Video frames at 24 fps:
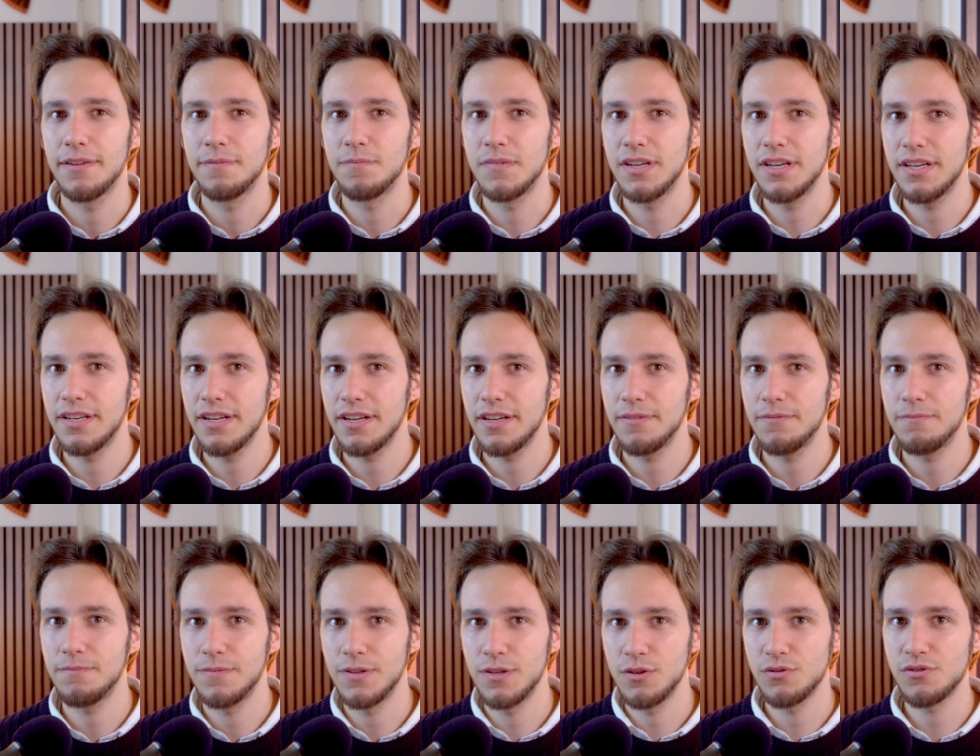Did
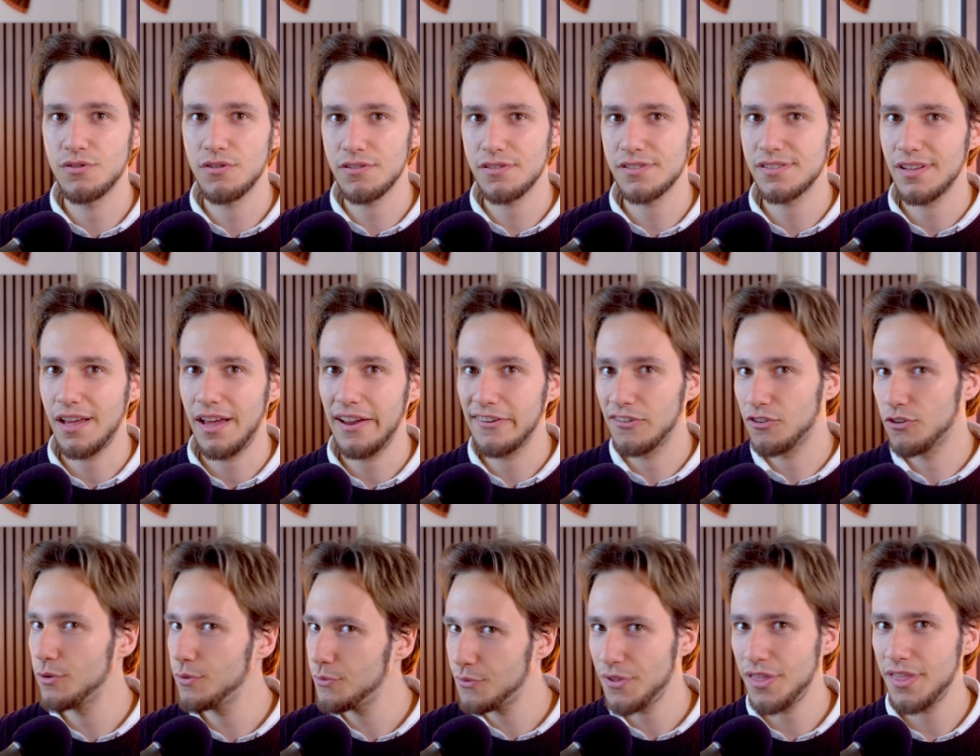the users
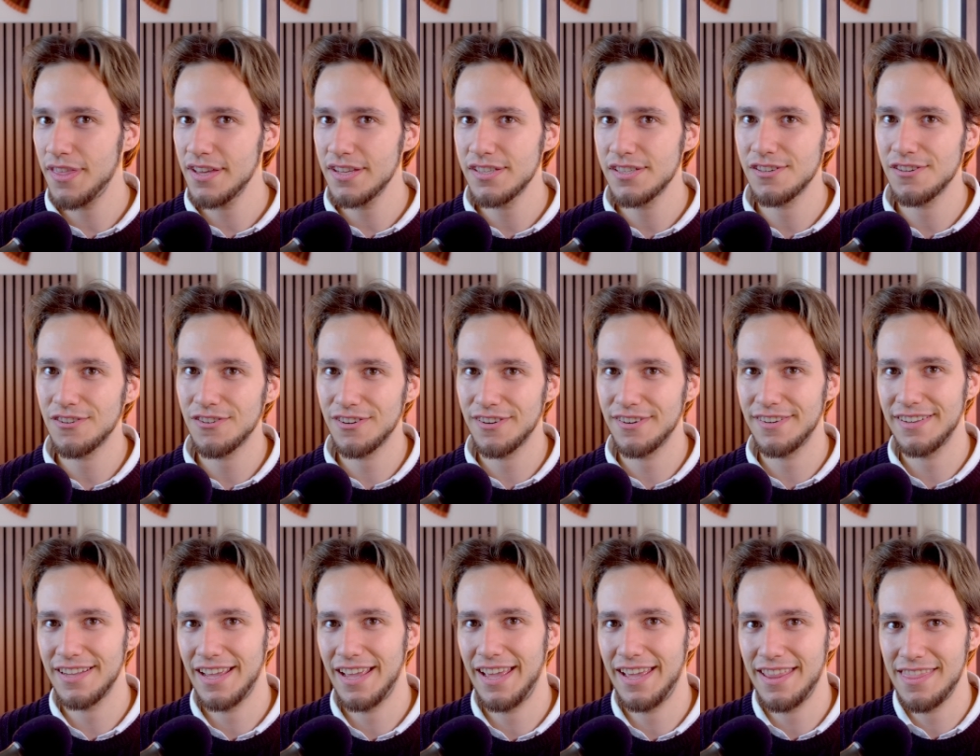agree with this, or
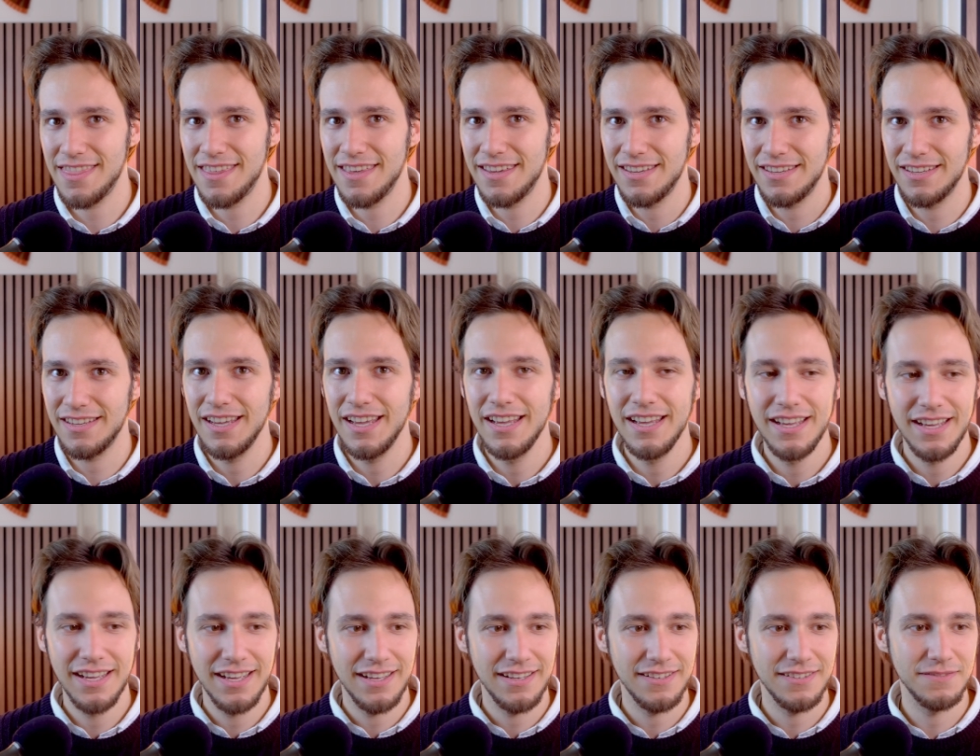had they
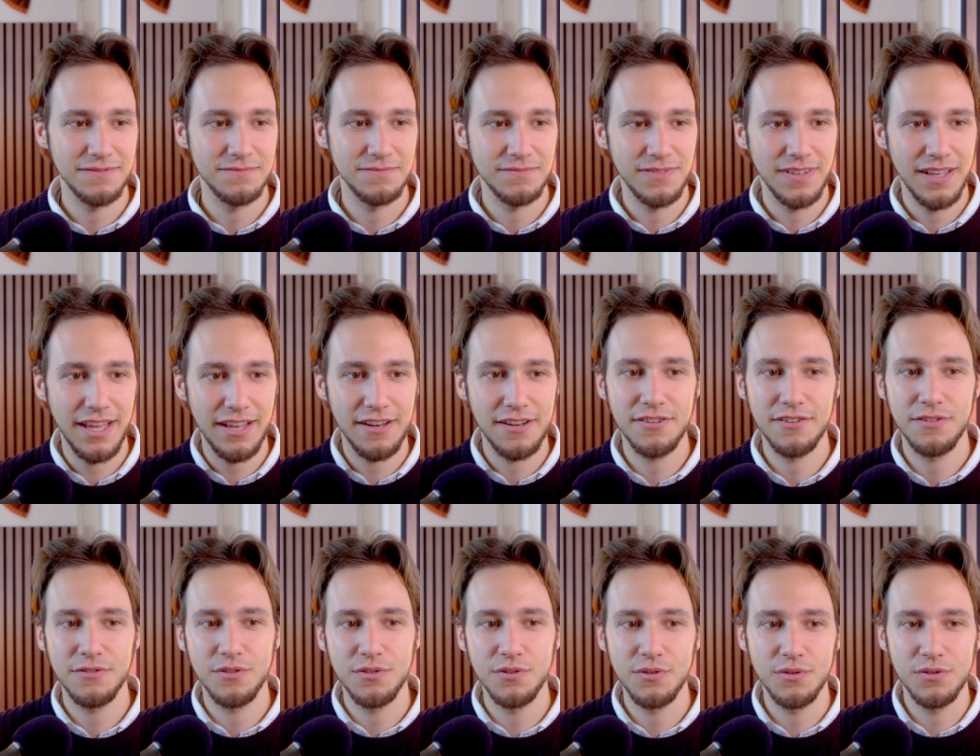had
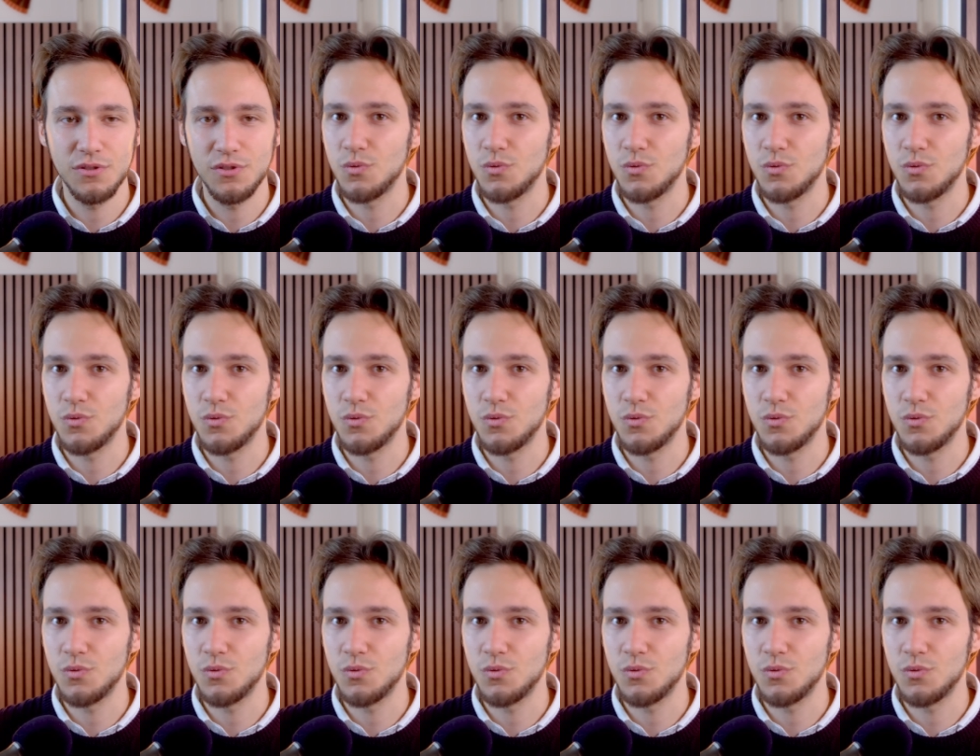to